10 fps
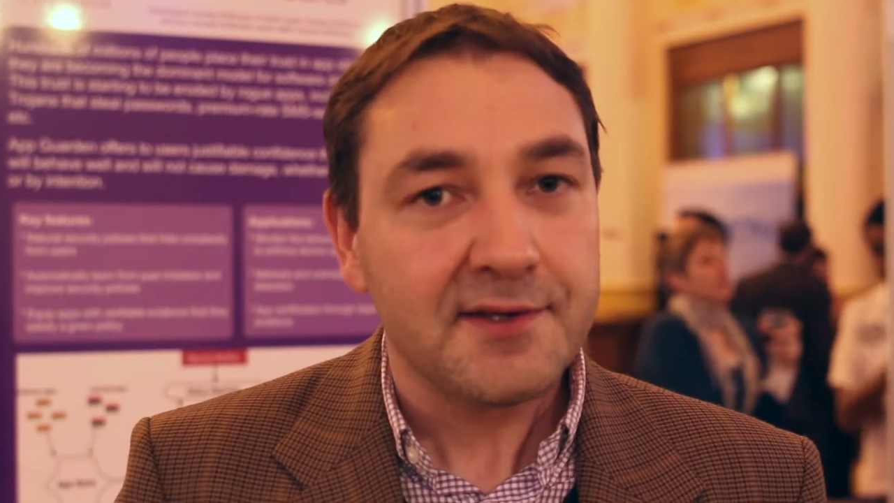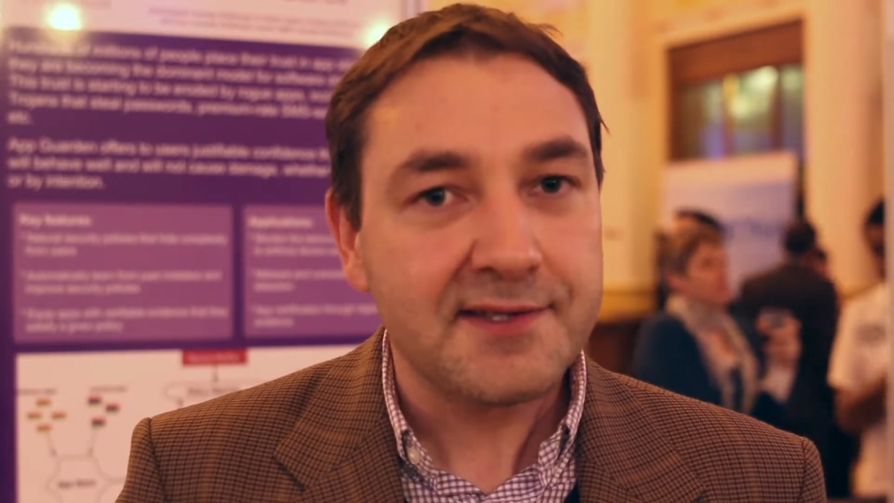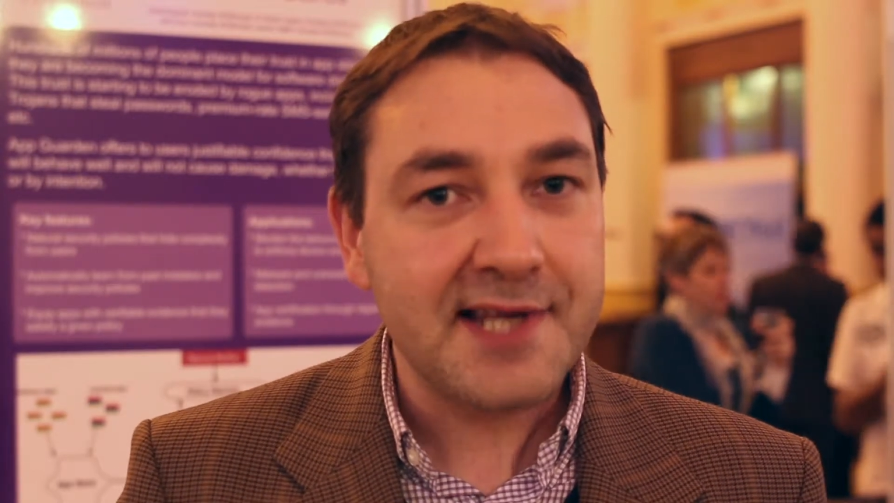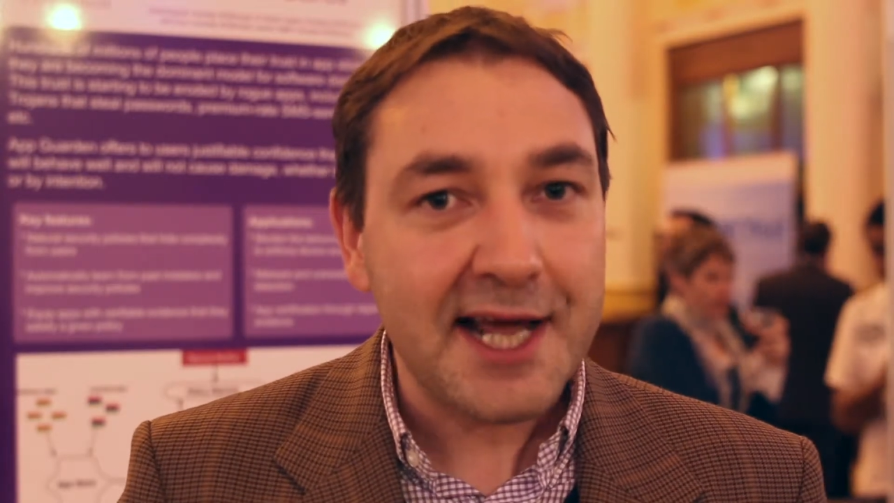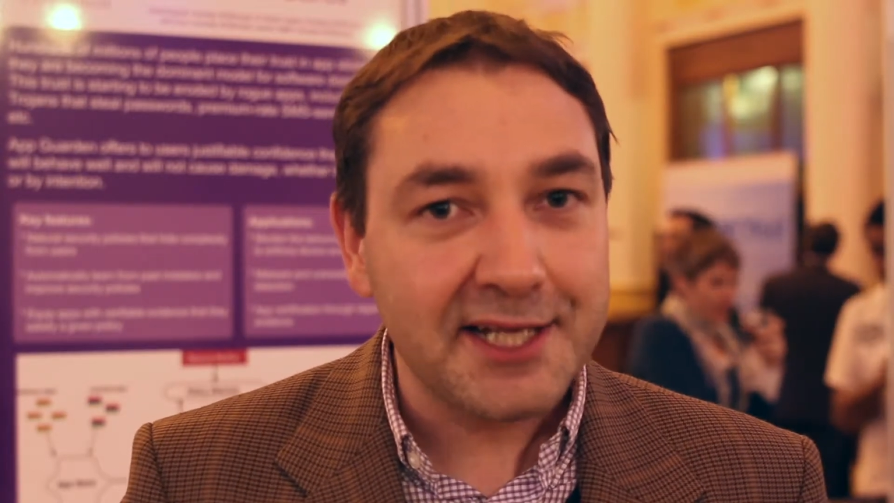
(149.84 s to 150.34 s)

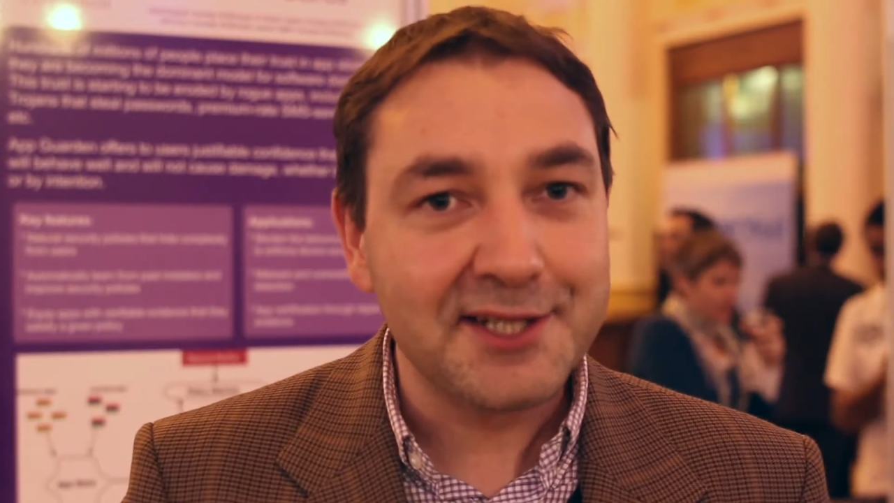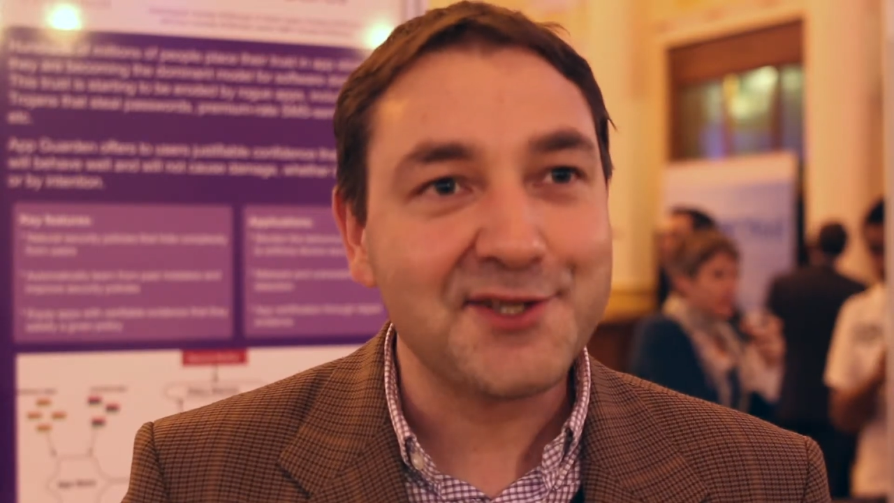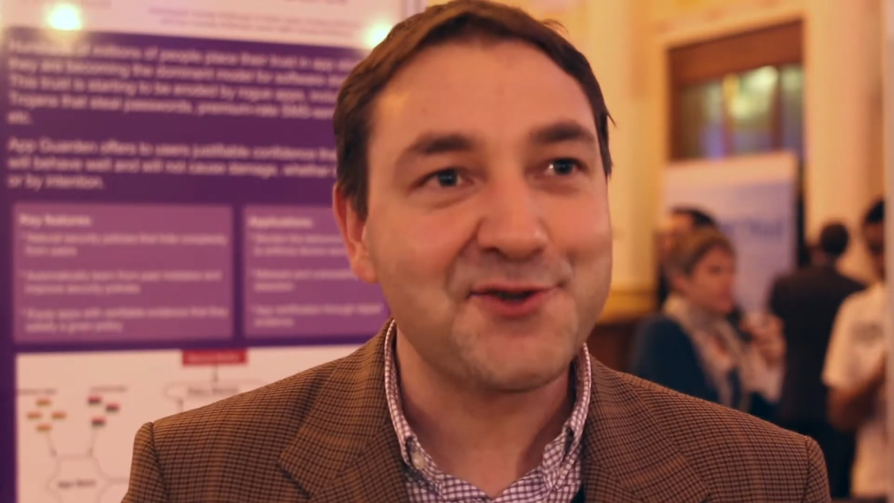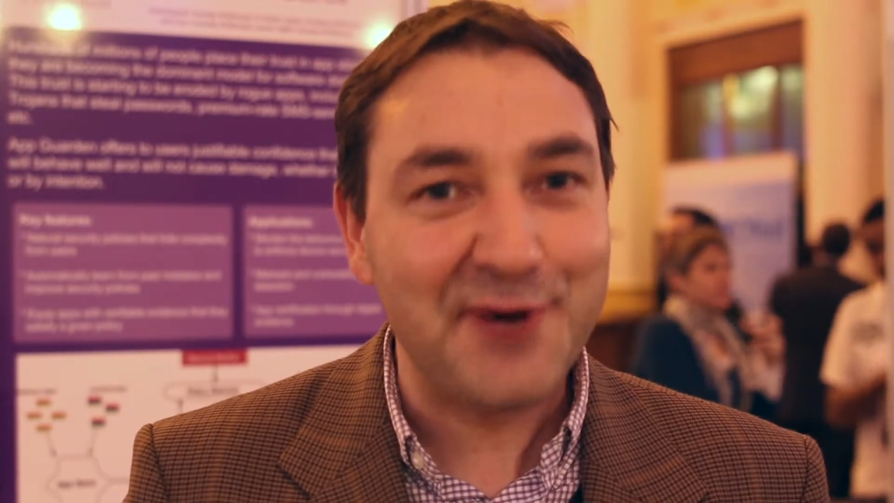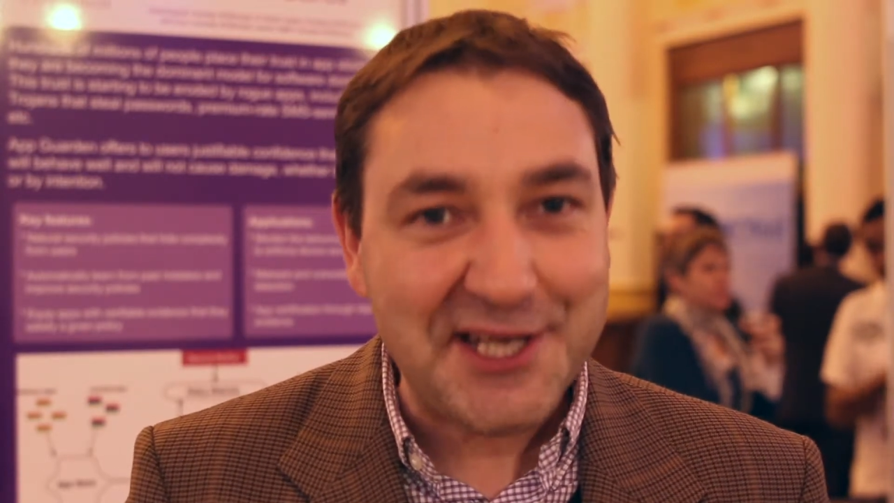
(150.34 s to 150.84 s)

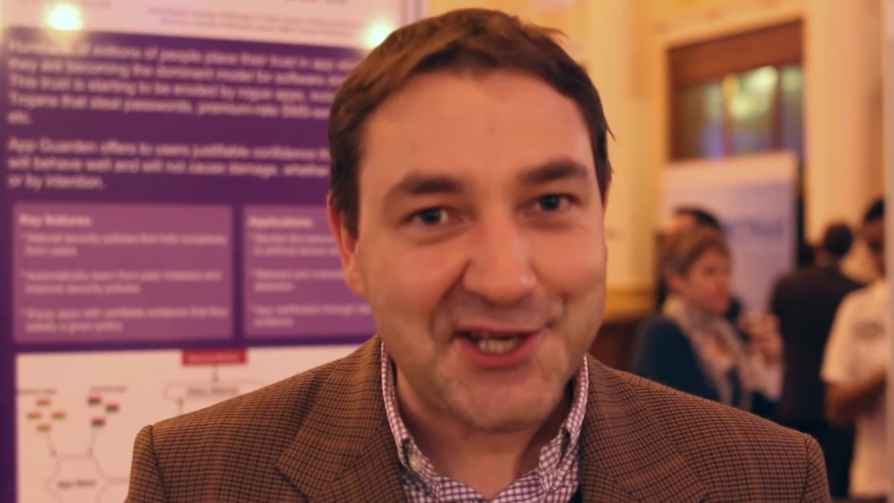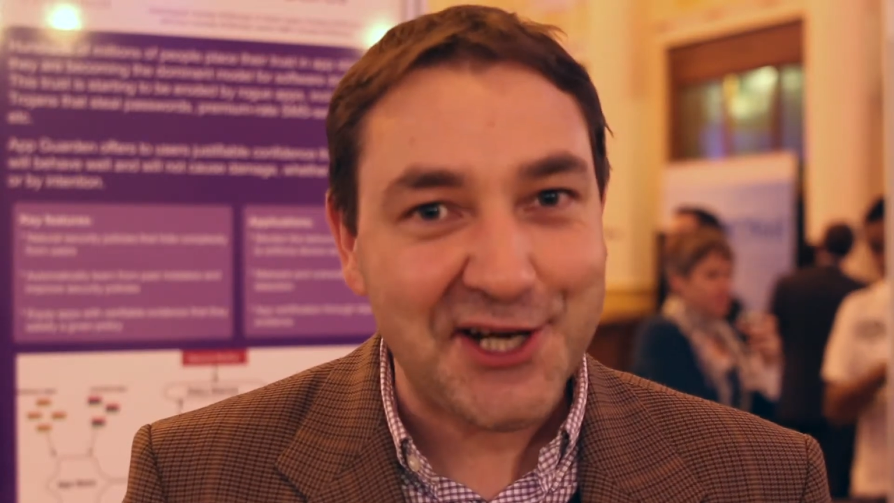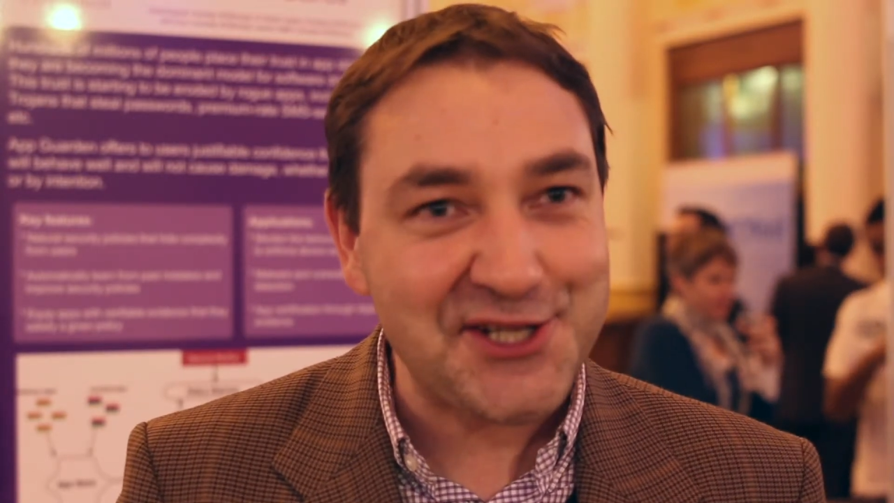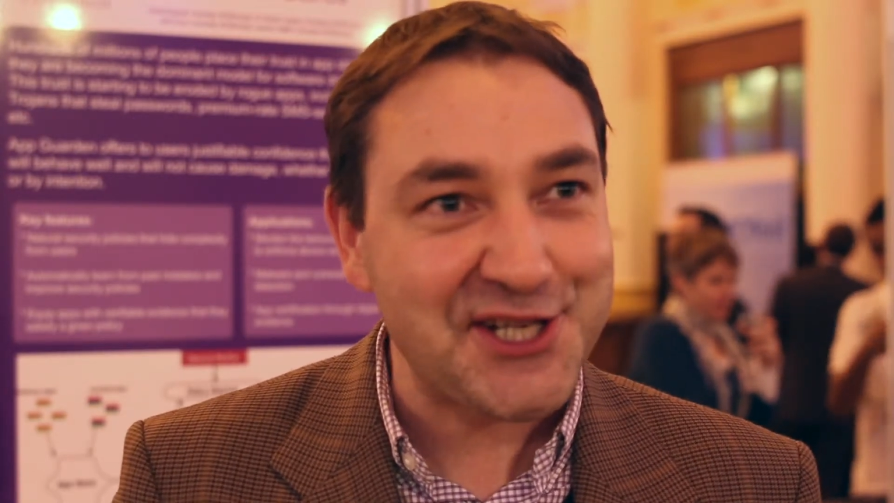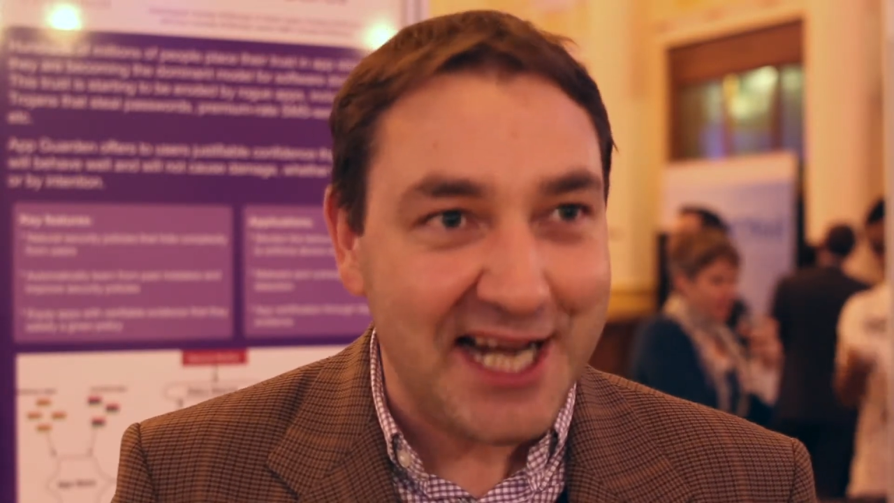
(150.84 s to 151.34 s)
second
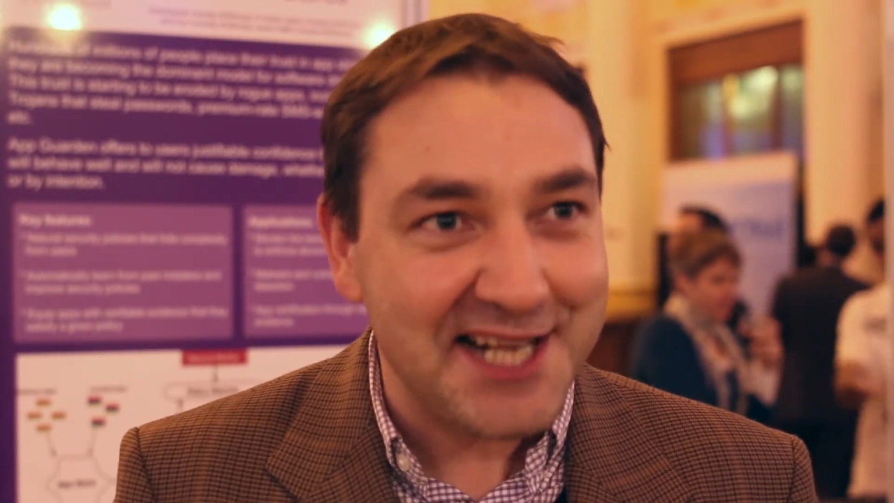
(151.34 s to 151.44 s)
research